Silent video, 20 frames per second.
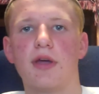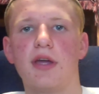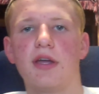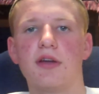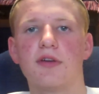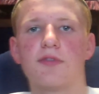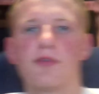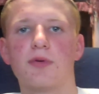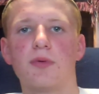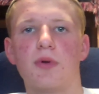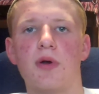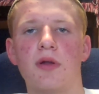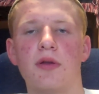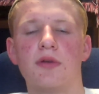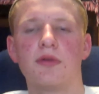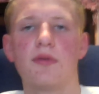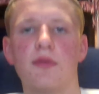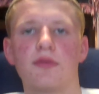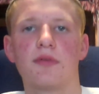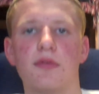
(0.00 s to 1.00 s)
Hey
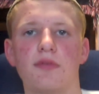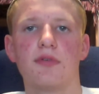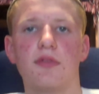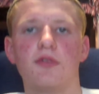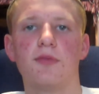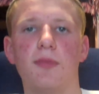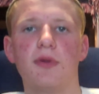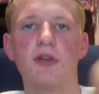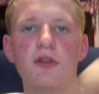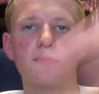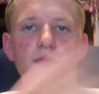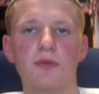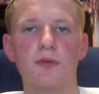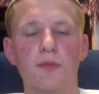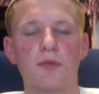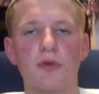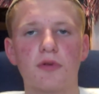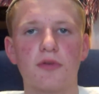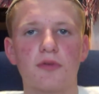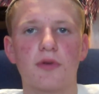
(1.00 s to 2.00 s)
everyone, you may have
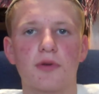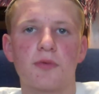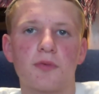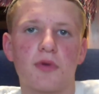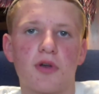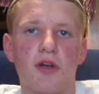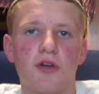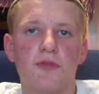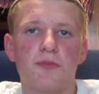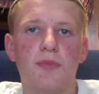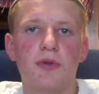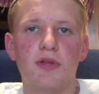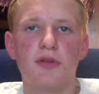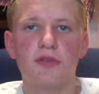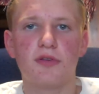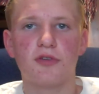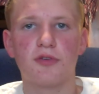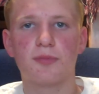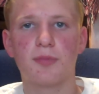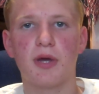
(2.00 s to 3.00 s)
been wondering where I've
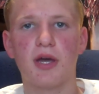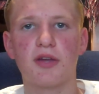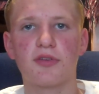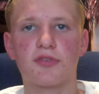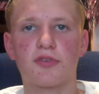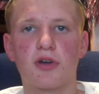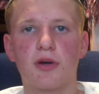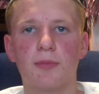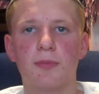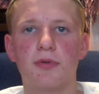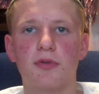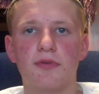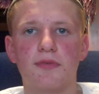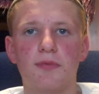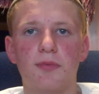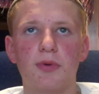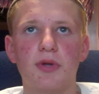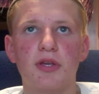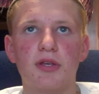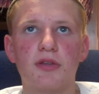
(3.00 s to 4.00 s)
been these past couple
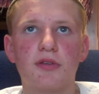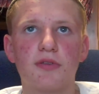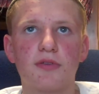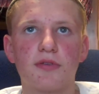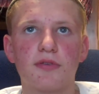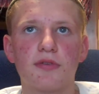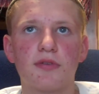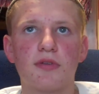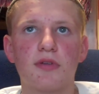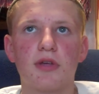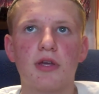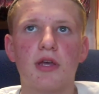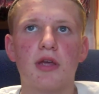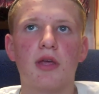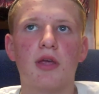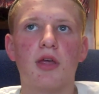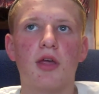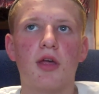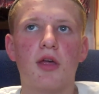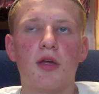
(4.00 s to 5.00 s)
of weeks.
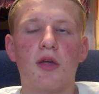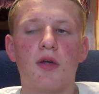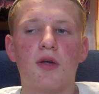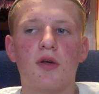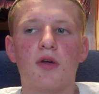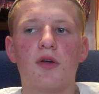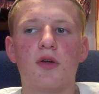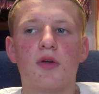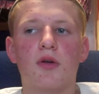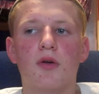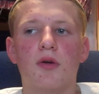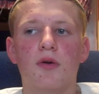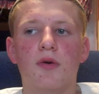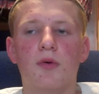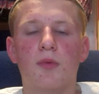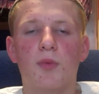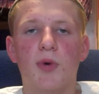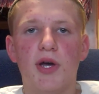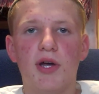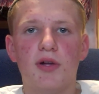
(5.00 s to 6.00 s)

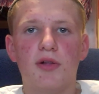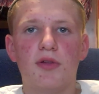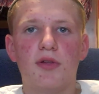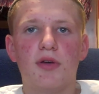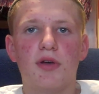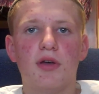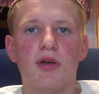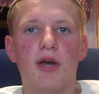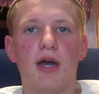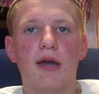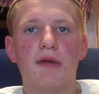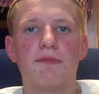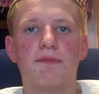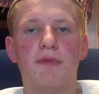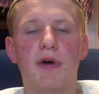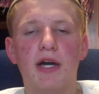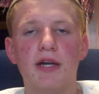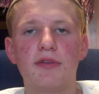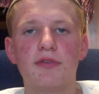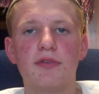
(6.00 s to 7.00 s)
Well, I
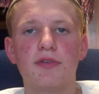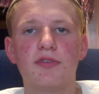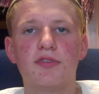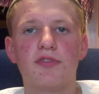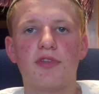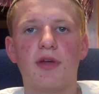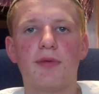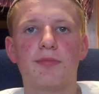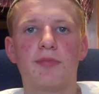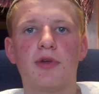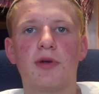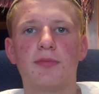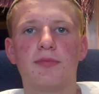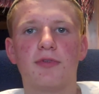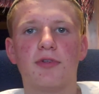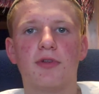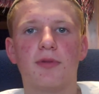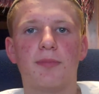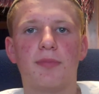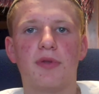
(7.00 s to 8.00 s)
finally stepped
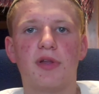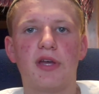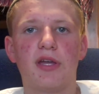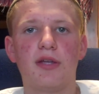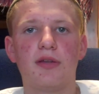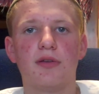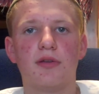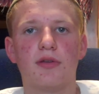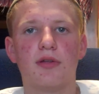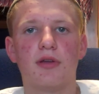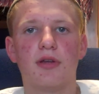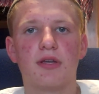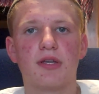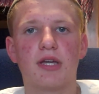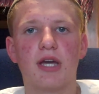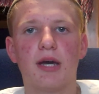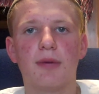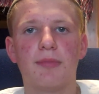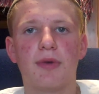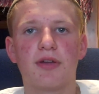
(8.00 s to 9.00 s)
up to the plate
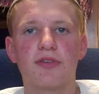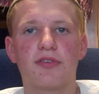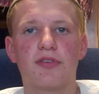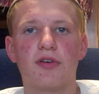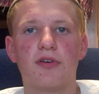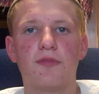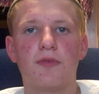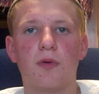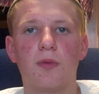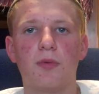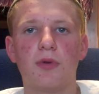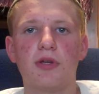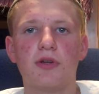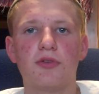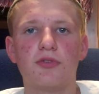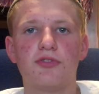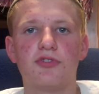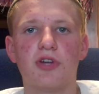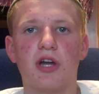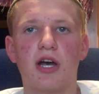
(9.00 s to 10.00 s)
and got myself a
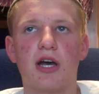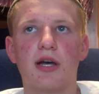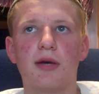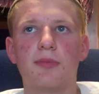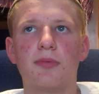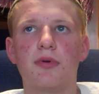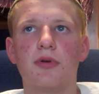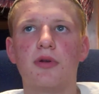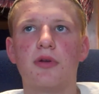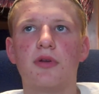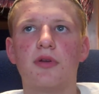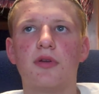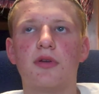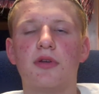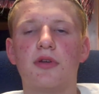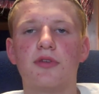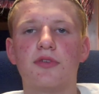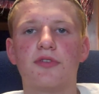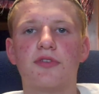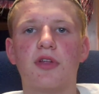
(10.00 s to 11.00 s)
real job,
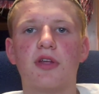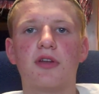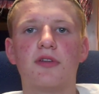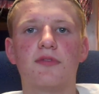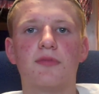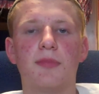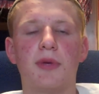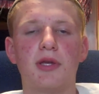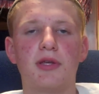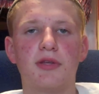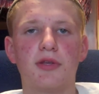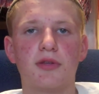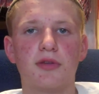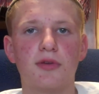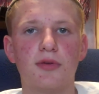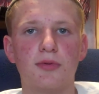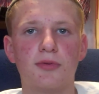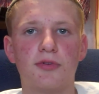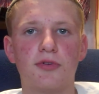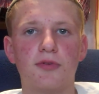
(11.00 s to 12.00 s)
instead of making
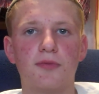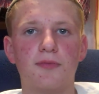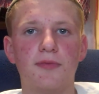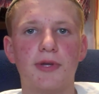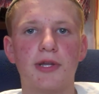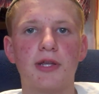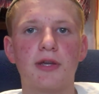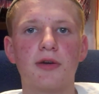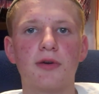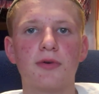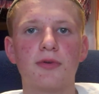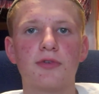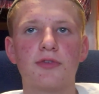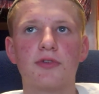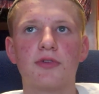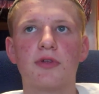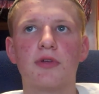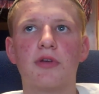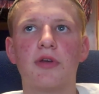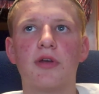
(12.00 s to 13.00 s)
YouTube
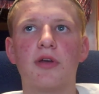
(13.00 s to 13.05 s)
videos.